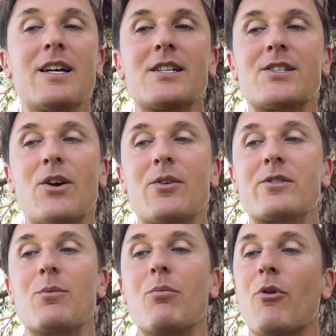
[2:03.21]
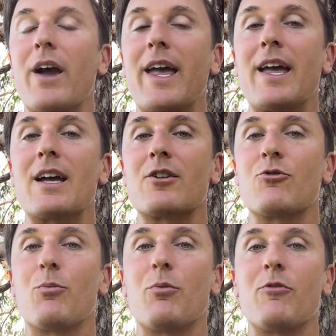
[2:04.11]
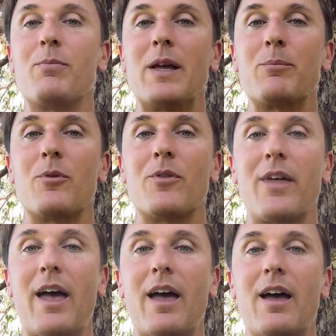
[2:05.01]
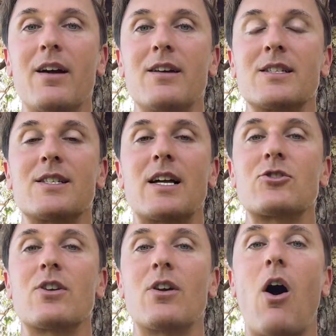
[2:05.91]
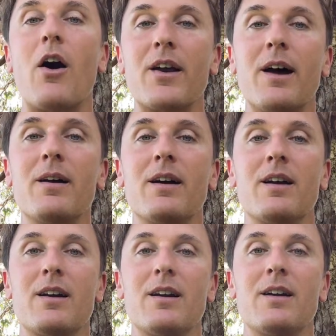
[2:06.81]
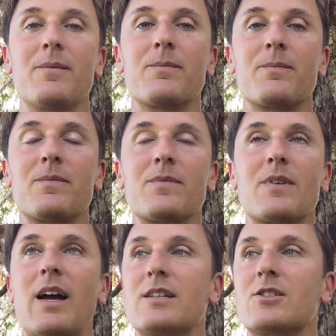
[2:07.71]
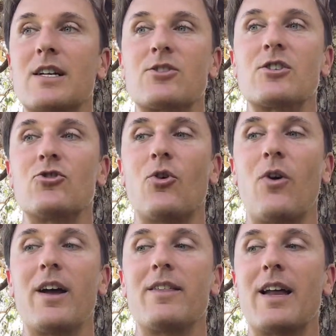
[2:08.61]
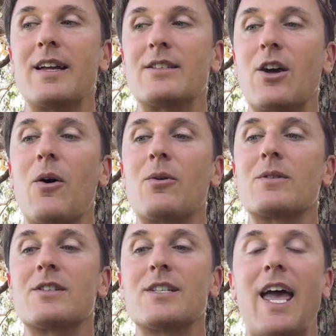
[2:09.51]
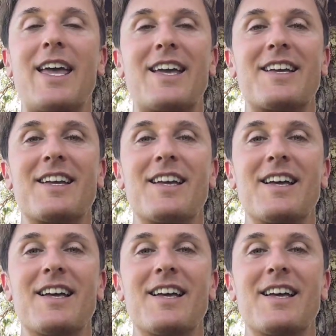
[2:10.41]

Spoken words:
So to bring a group of people there is such an honor and such a joy that I don't take